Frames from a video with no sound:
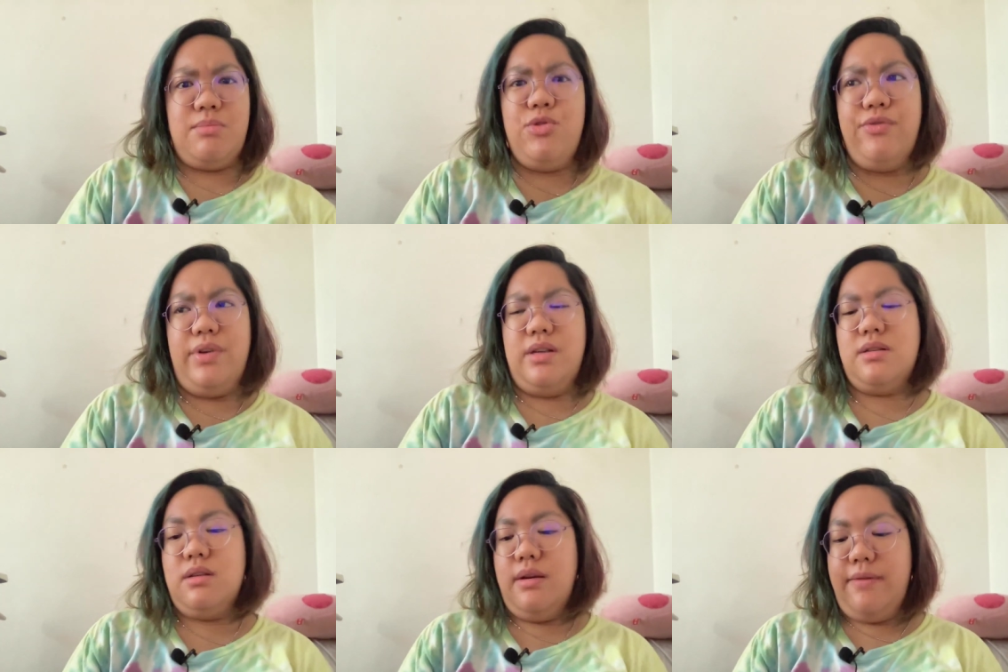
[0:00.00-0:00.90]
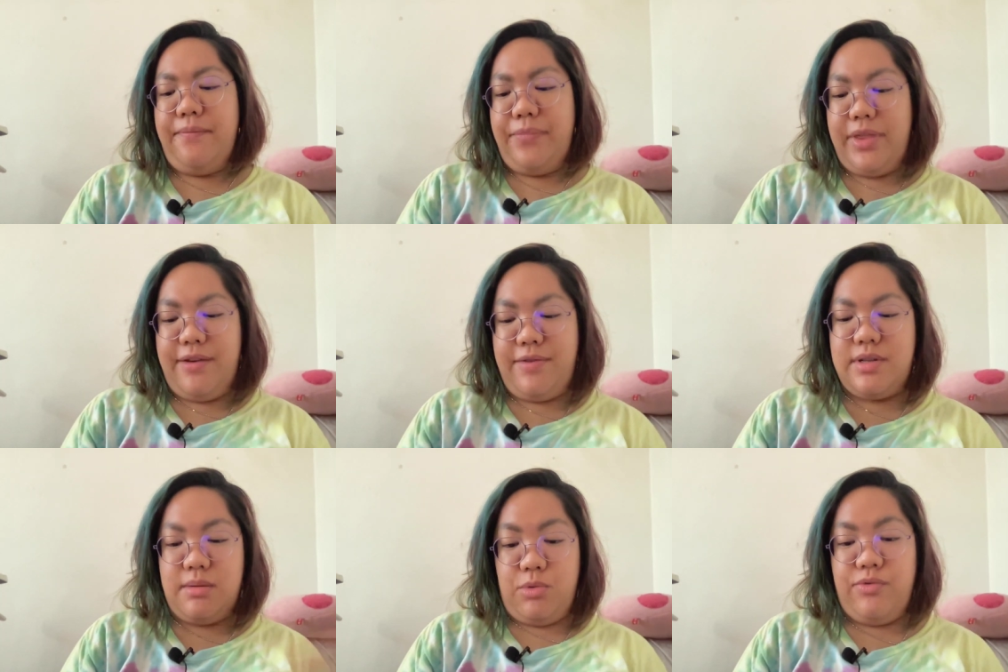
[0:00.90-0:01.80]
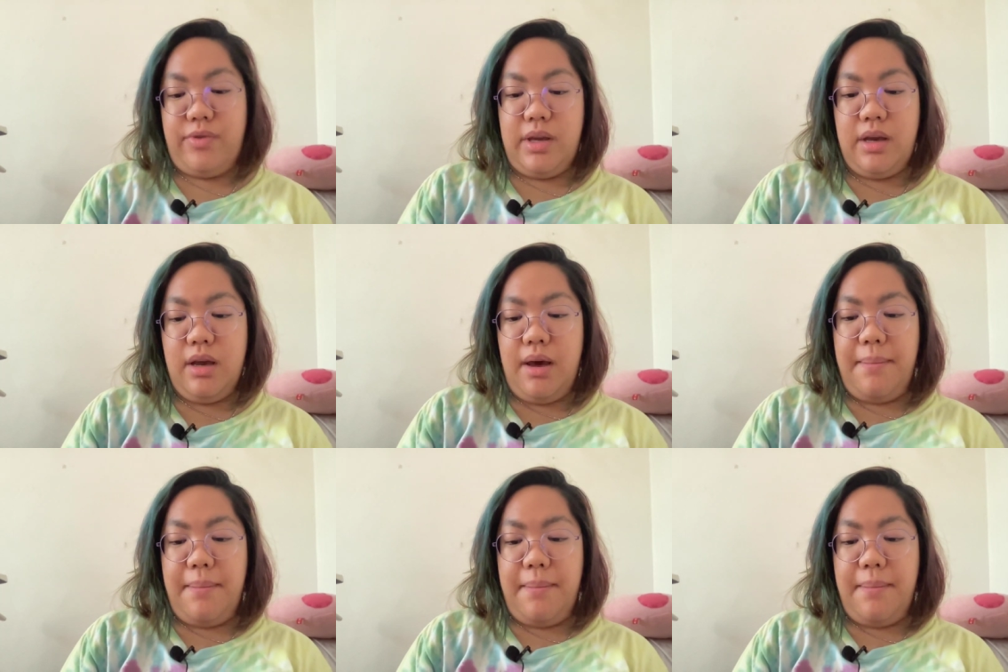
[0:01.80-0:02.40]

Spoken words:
movies, if it's a movie.